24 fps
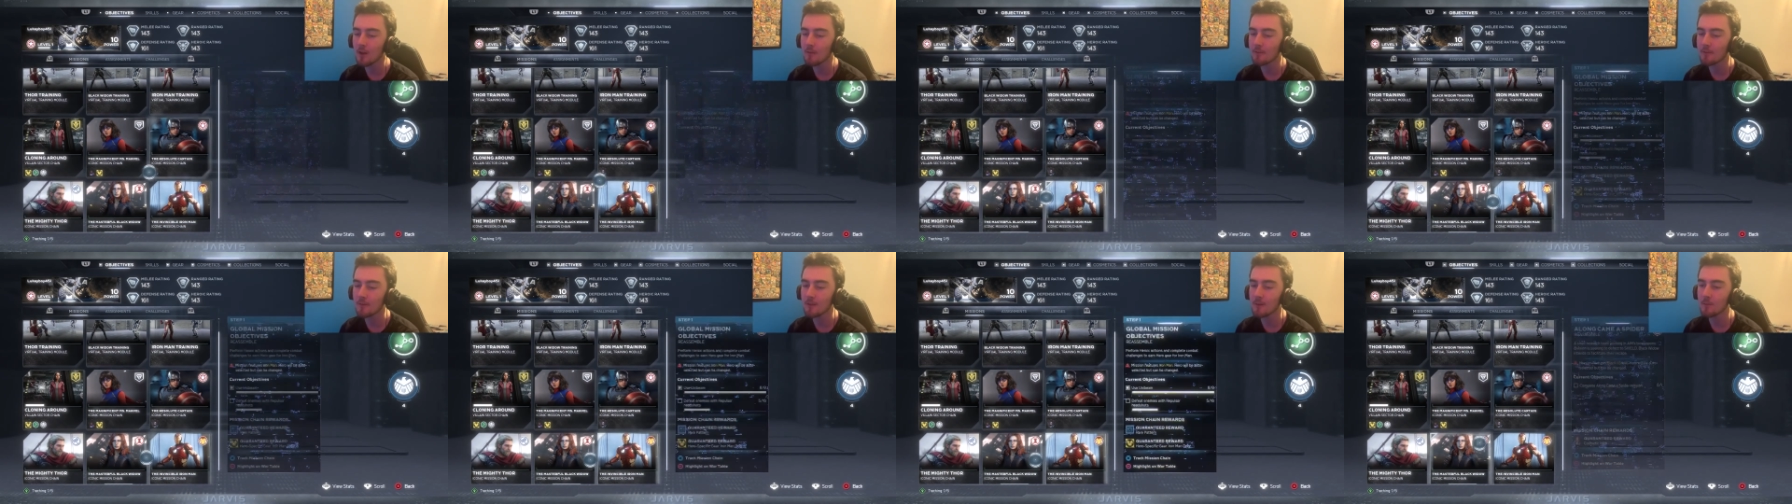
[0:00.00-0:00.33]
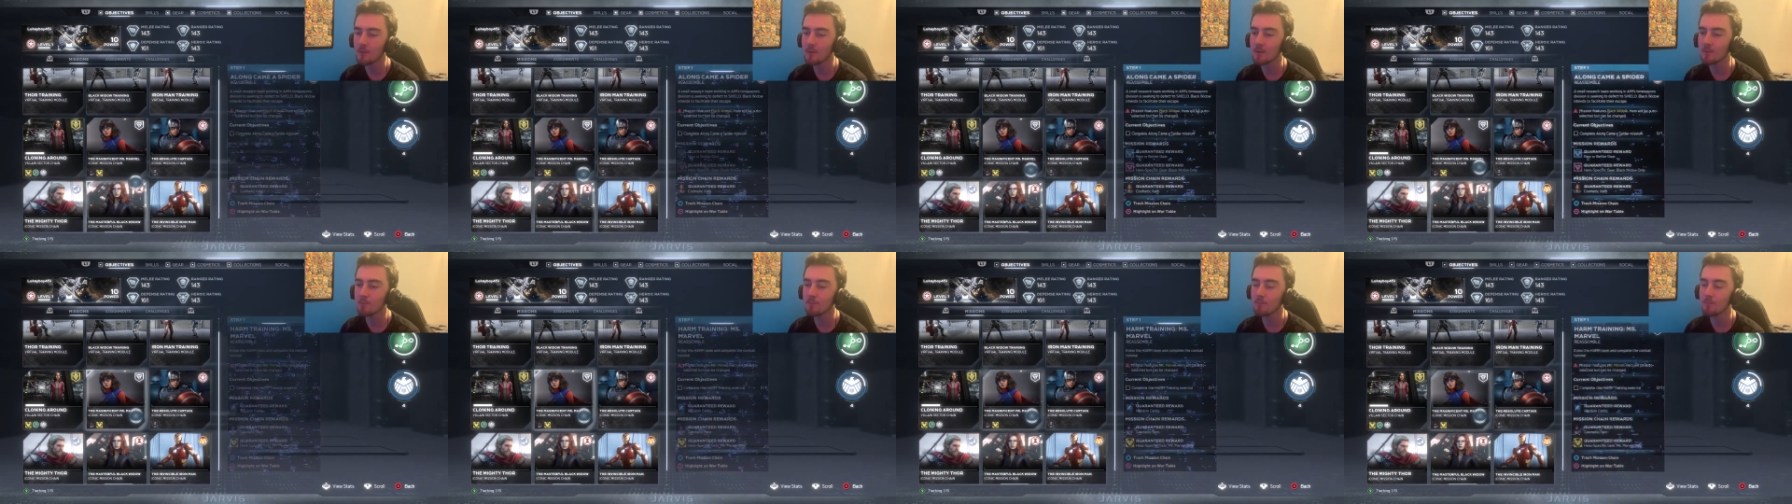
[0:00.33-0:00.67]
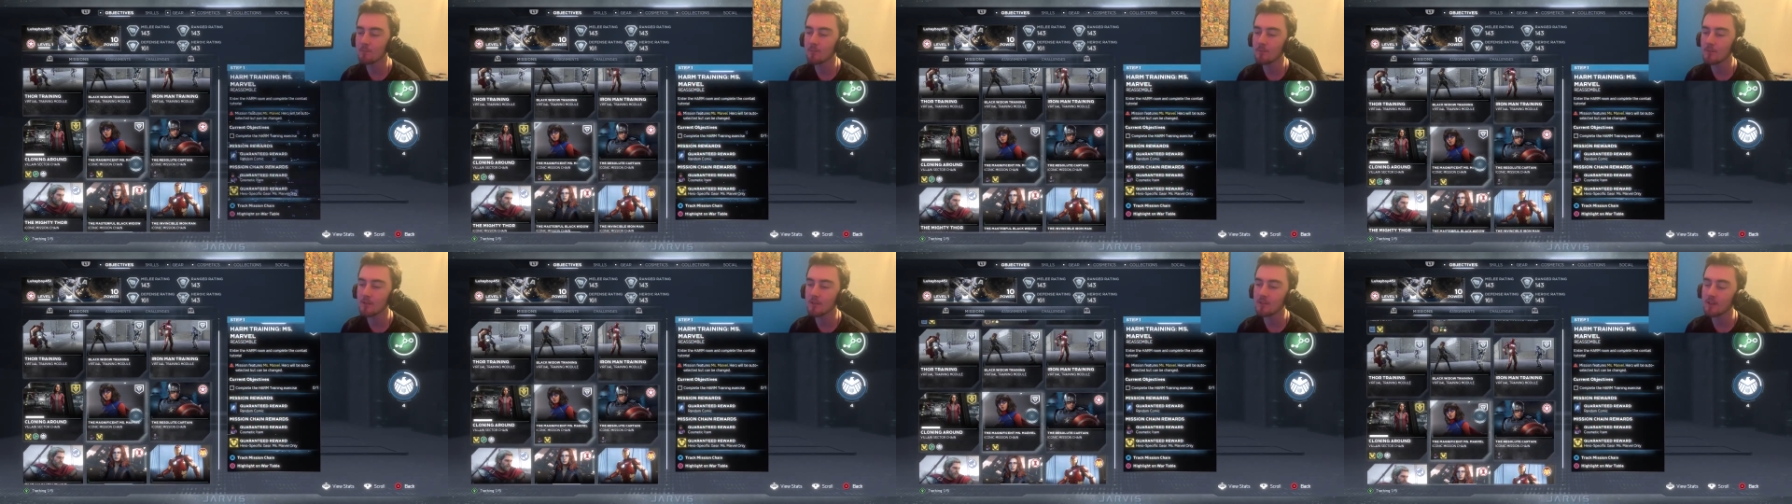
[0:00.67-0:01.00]
And then when
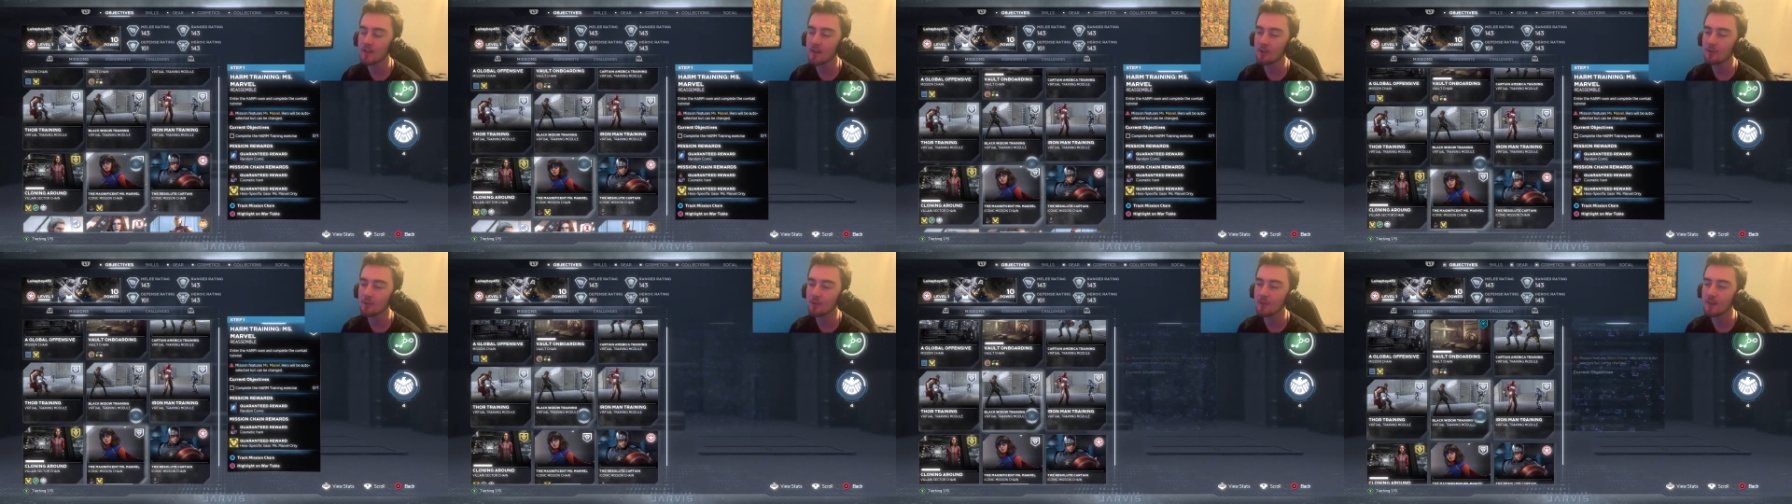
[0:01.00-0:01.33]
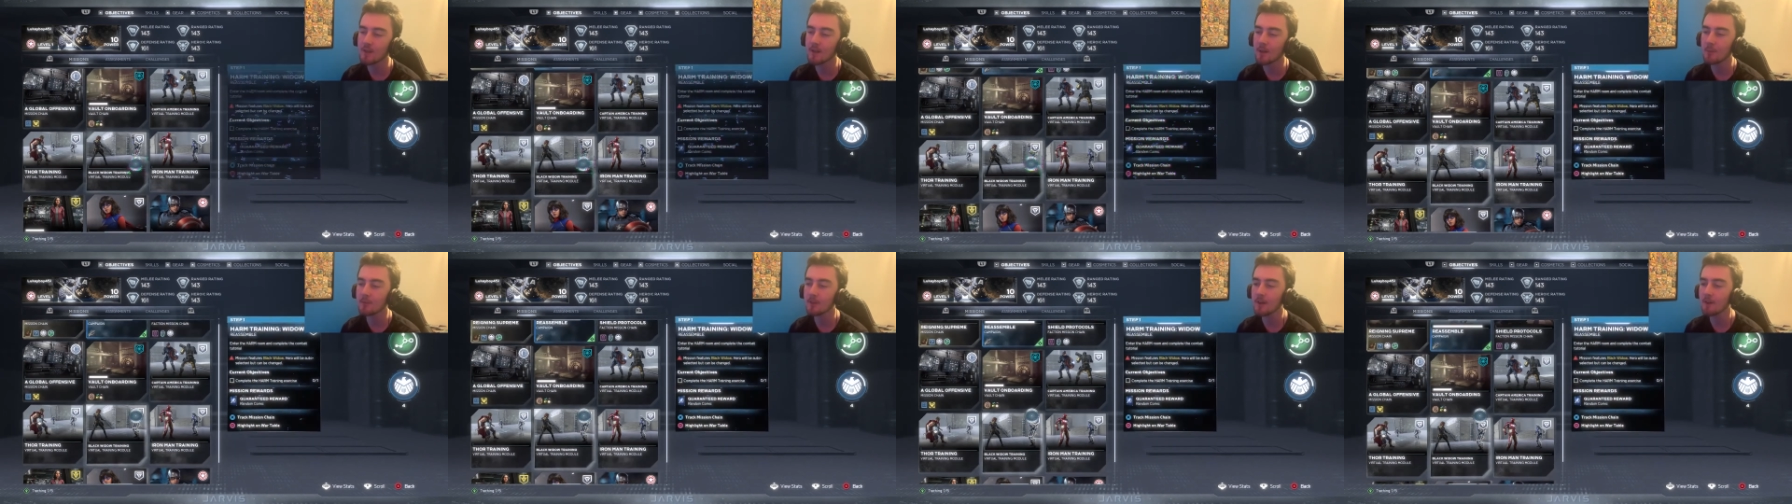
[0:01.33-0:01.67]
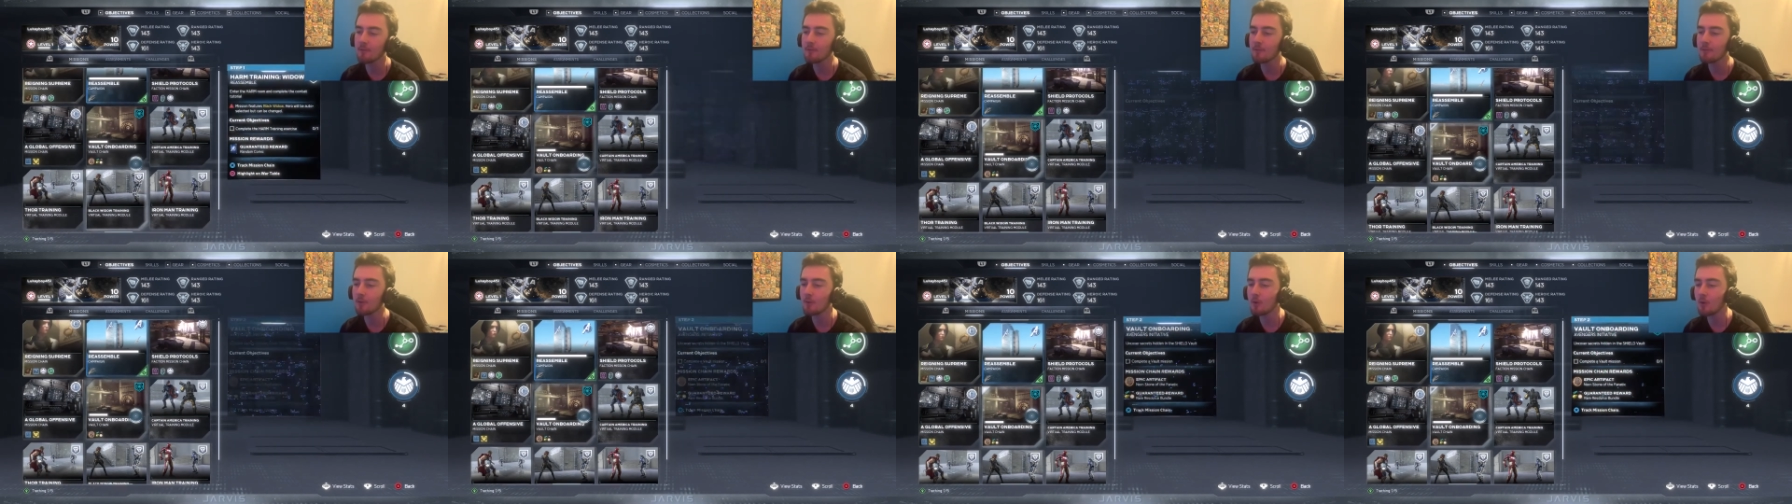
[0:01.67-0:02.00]
the D L C comes out
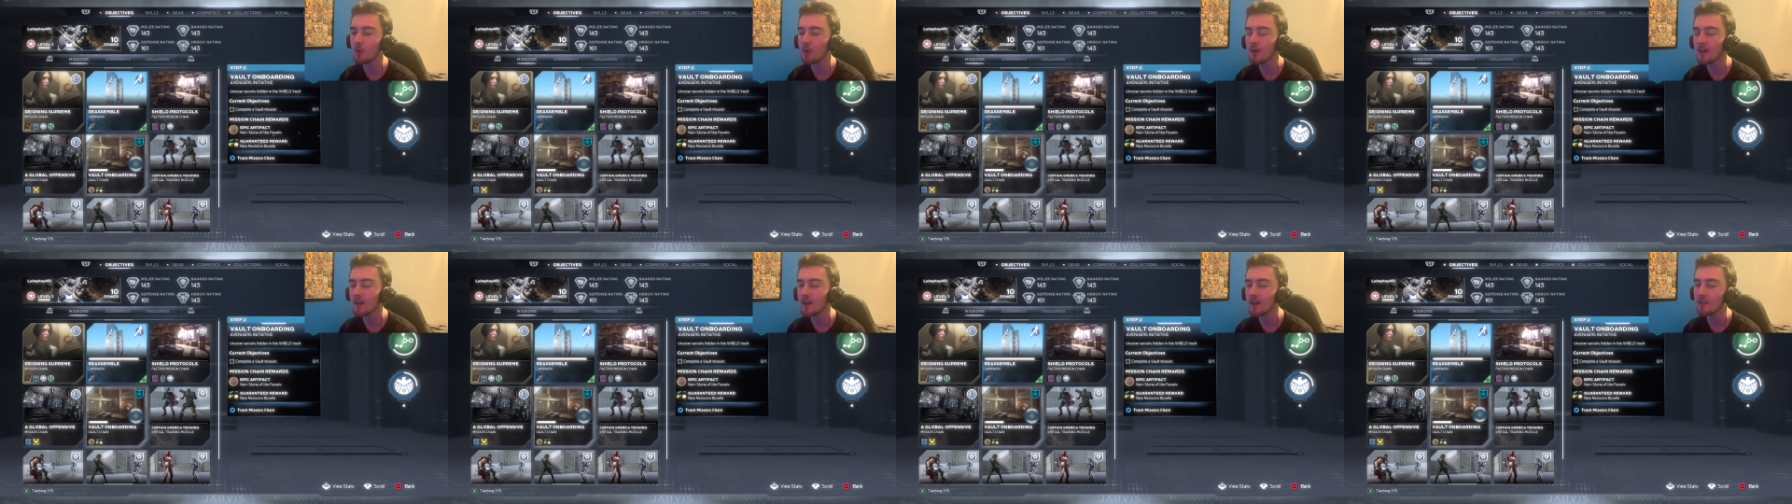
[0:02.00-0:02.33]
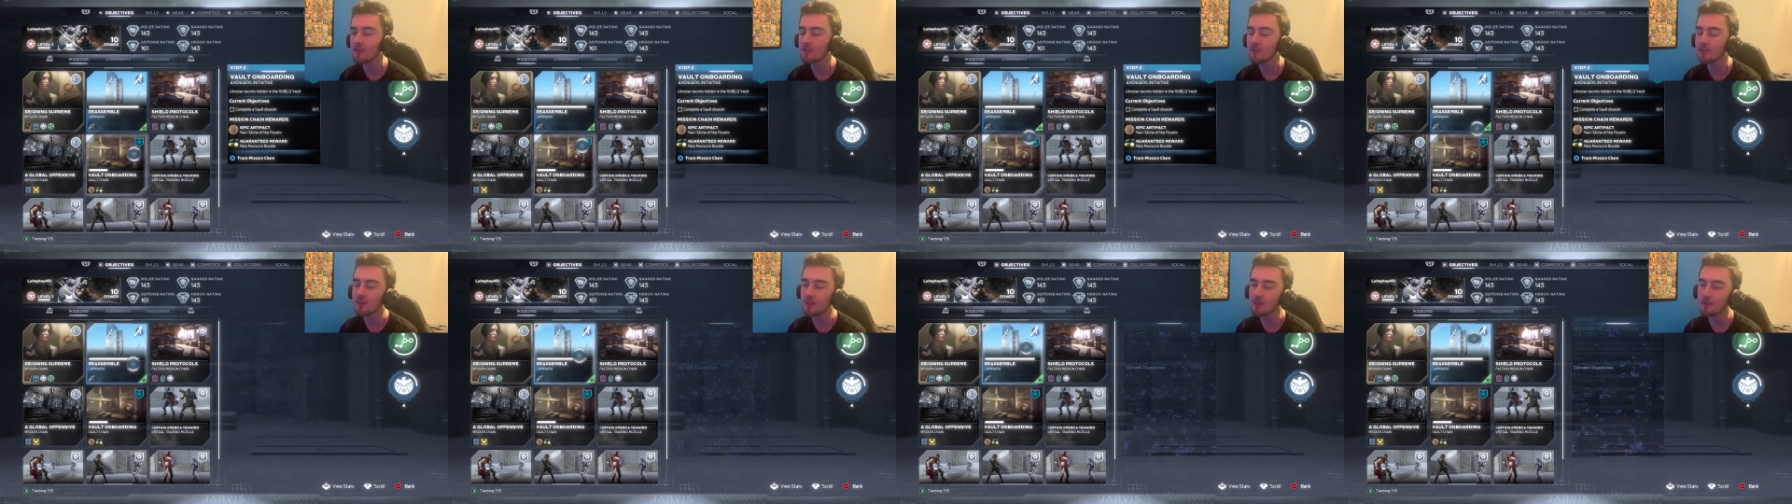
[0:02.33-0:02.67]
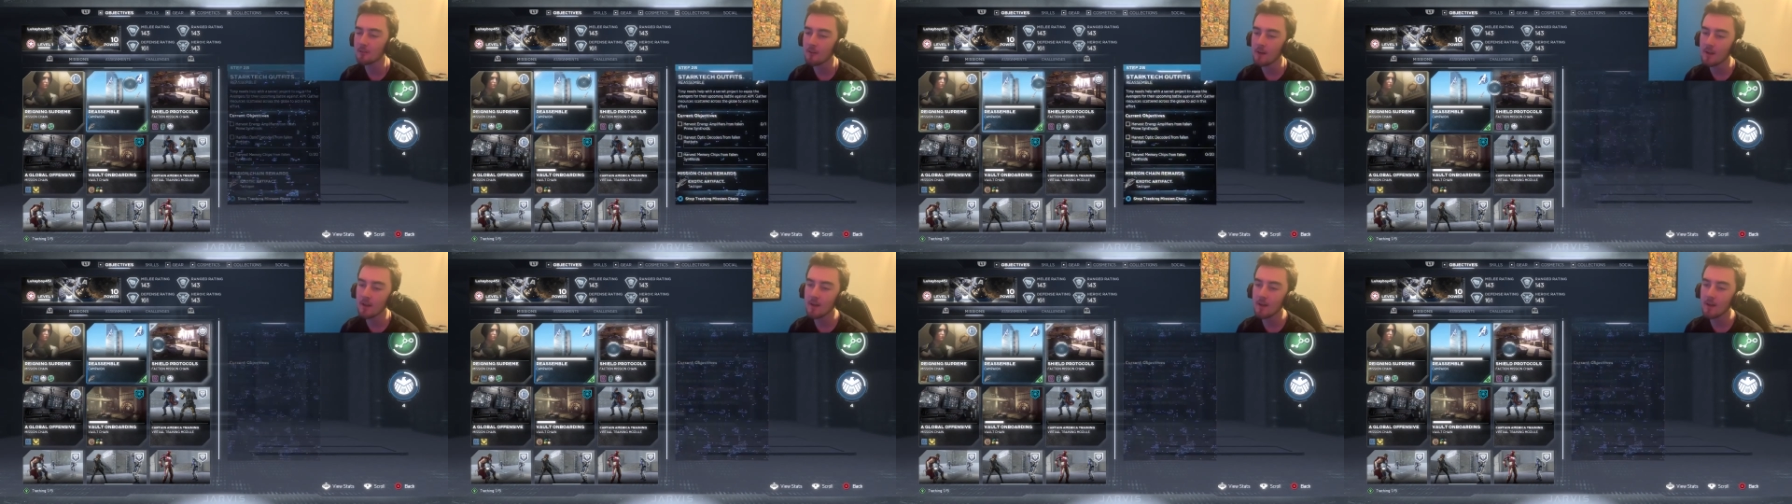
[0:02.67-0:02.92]
for Hawkeye and stuff,